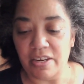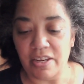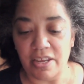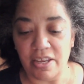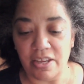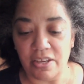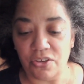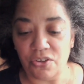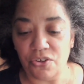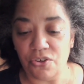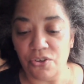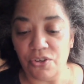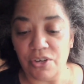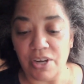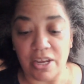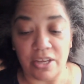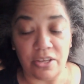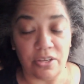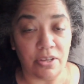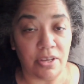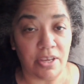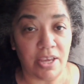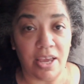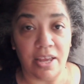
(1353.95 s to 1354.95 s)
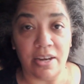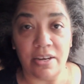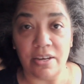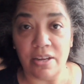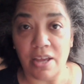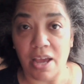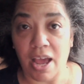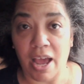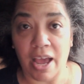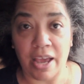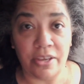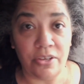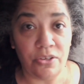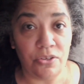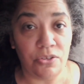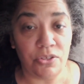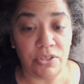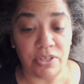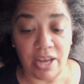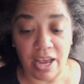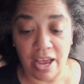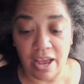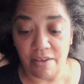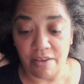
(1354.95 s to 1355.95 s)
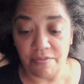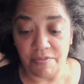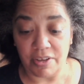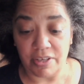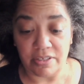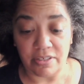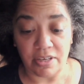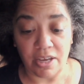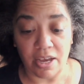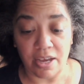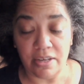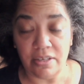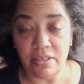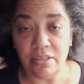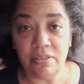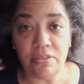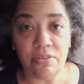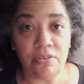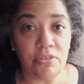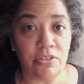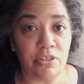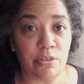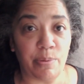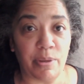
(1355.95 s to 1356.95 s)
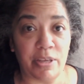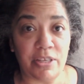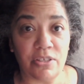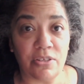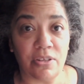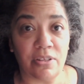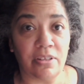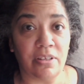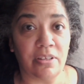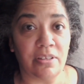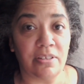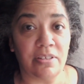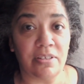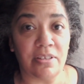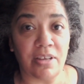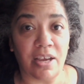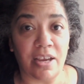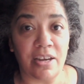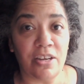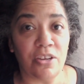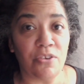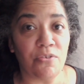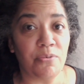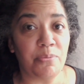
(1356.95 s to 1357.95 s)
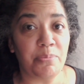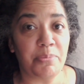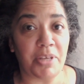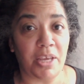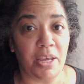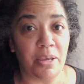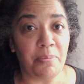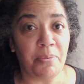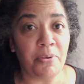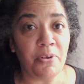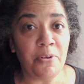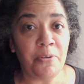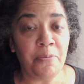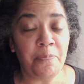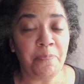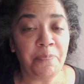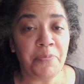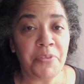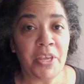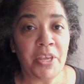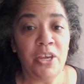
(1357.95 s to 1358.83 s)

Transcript: It could, again, I used to have a tiny little space on the dining room table